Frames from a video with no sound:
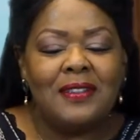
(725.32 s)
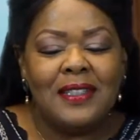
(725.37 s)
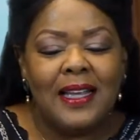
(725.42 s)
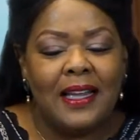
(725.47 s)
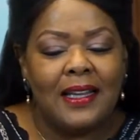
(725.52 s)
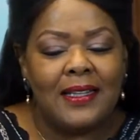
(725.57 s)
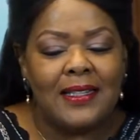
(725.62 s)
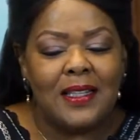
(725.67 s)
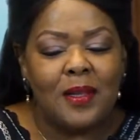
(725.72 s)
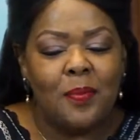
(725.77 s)
Well,
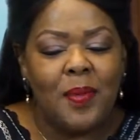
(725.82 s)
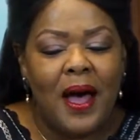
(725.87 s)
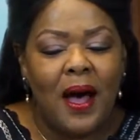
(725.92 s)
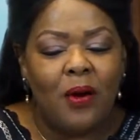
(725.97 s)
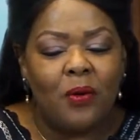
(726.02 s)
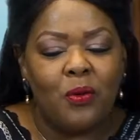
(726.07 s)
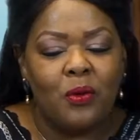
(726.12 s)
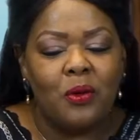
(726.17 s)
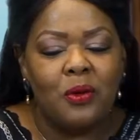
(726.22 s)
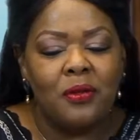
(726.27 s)
tell us
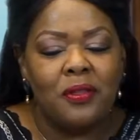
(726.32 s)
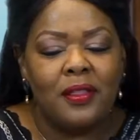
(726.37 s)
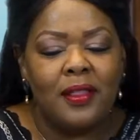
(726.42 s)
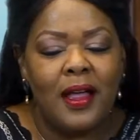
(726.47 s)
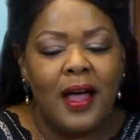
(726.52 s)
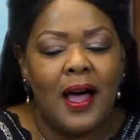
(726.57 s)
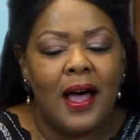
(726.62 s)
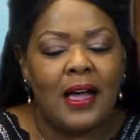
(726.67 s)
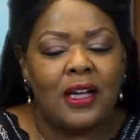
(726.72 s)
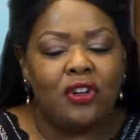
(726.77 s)
about Ruth
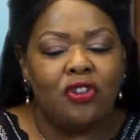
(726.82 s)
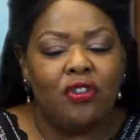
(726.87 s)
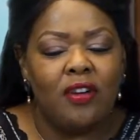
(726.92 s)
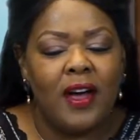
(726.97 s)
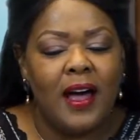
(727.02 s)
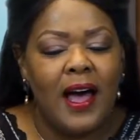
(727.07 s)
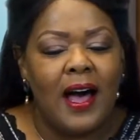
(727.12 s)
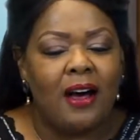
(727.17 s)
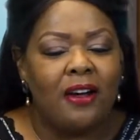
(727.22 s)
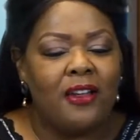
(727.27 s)

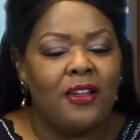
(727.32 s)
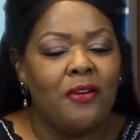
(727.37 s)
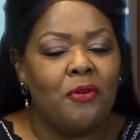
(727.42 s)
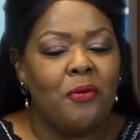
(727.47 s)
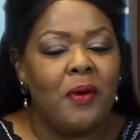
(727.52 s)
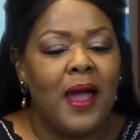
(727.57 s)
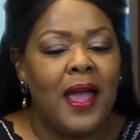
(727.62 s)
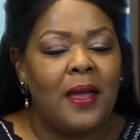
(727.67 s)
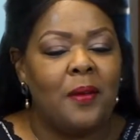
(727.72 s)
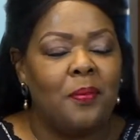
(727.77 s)
LaAntra, how
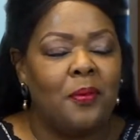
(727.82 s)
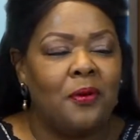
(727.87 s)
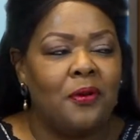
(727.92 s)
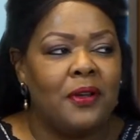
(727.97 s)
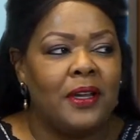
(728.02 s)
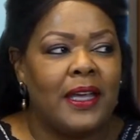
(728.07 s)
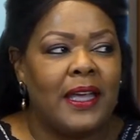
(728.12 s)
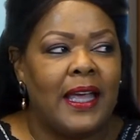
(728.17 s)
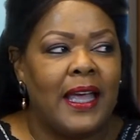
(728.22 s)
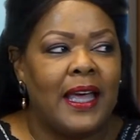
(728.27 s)
you were
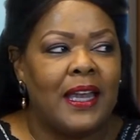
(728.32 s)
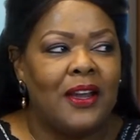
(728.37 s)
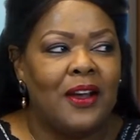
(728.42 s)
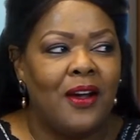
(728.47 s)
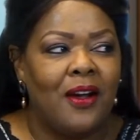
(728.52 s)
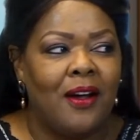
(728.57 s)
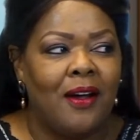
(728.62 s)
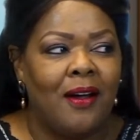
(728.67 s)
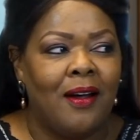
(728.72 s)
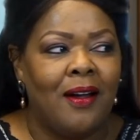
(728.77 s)
able to get
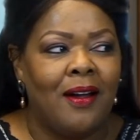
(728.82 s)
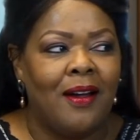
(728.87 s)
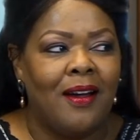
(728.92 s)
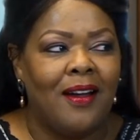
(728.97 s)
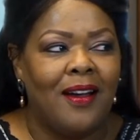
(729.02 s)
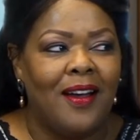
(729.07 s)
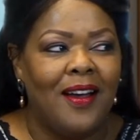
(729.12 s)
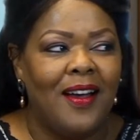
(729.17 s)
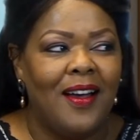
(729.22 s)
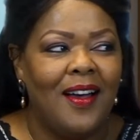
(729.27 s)

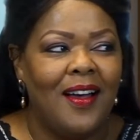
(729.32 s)
her.